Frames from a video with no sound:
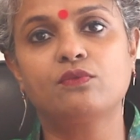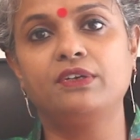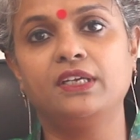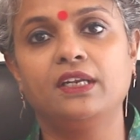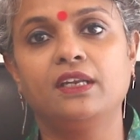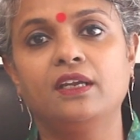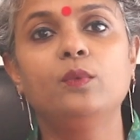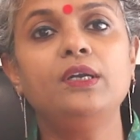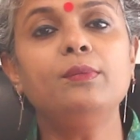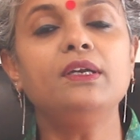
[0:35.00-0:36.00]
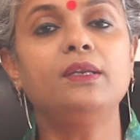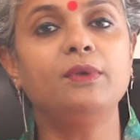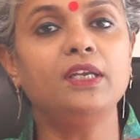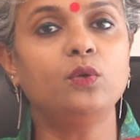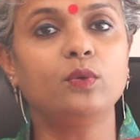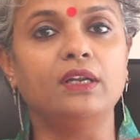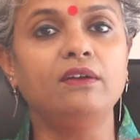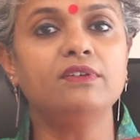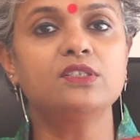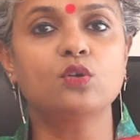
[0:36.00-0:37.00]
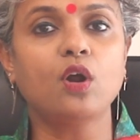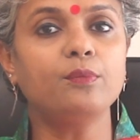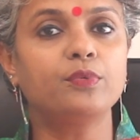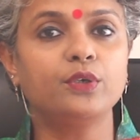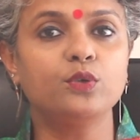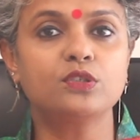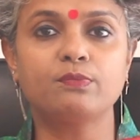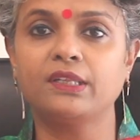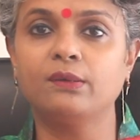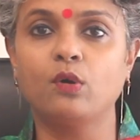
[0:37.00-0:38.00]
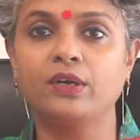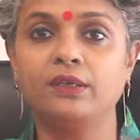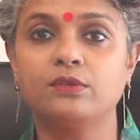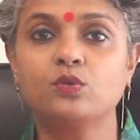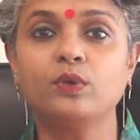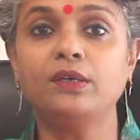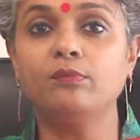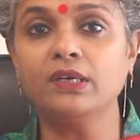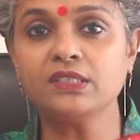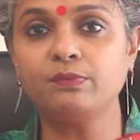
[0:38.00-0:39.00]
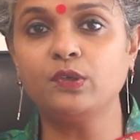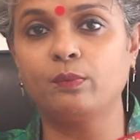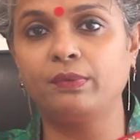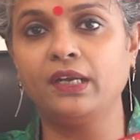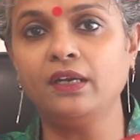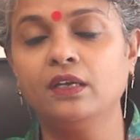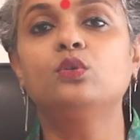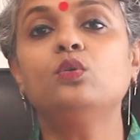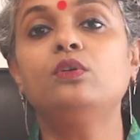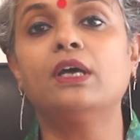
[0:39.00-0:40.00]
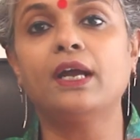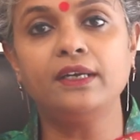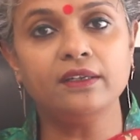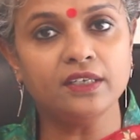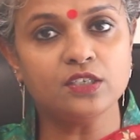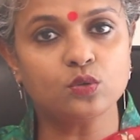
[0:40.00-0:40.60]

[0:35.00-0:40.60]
of DNA. Vitamin B12 is not produced by the body, so it must be obtained through dietary